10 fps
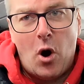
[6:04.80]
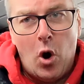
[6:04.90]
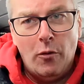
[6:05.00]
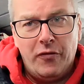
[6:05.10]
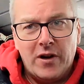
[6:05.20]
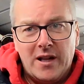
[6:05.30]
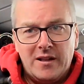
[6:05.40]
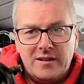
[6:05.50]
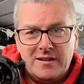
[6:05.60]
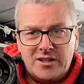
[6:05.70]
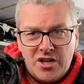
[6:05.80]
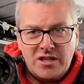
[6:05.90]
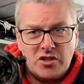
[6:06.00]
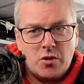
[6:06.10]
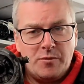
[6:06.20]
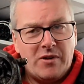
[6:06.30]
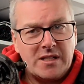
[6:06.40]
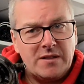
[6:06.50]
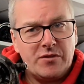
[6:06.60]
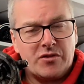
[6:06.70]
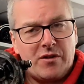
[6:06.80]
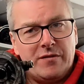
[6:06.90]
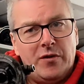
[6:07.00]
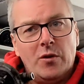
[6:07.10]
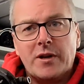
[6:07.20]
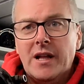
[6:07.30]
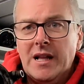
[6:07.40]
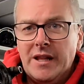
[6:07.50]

Hopefully, changes should be relatively straightforward.